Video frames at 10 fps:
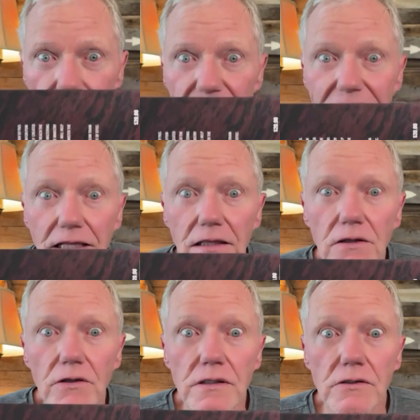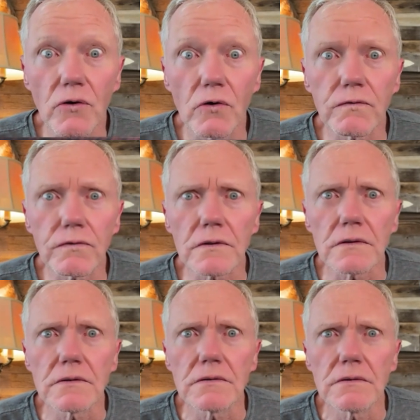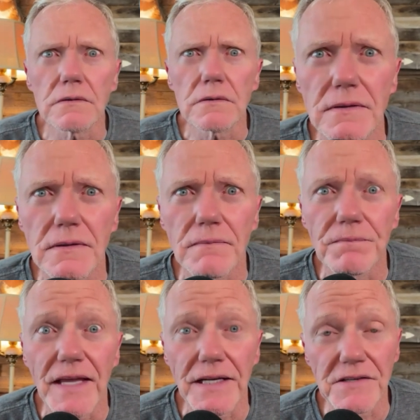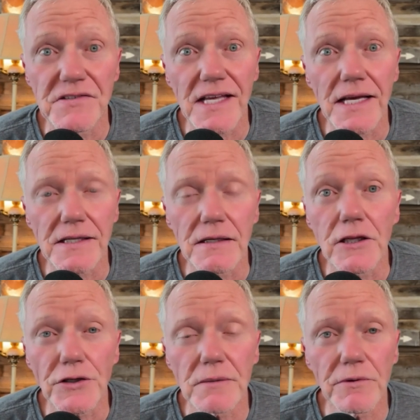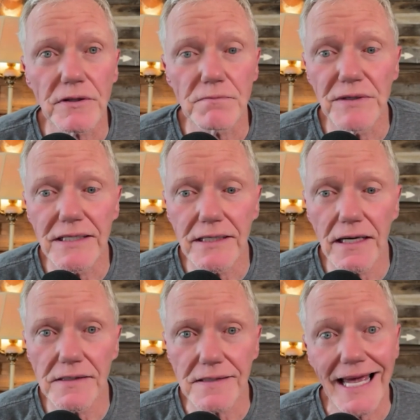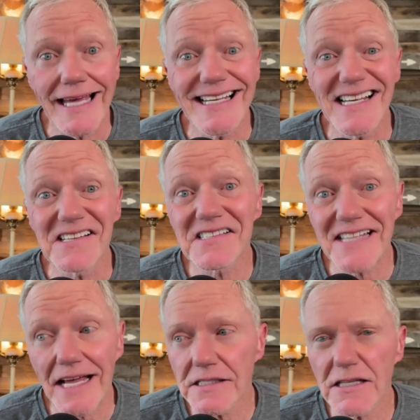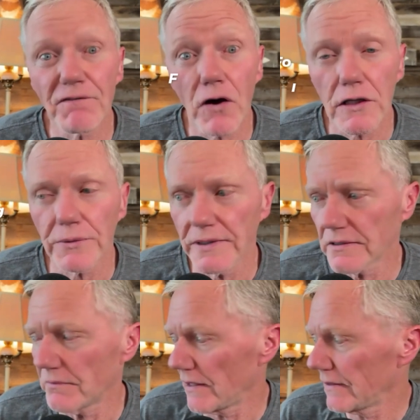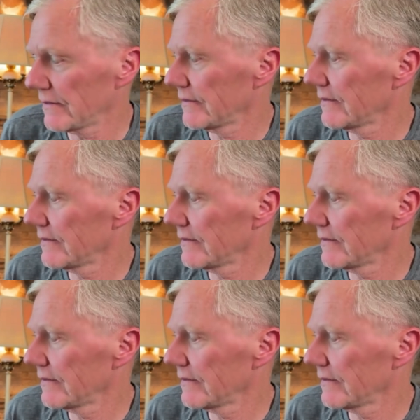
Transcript: And he looks over and he says, he looks at me with those beady eyes and he says the following to me.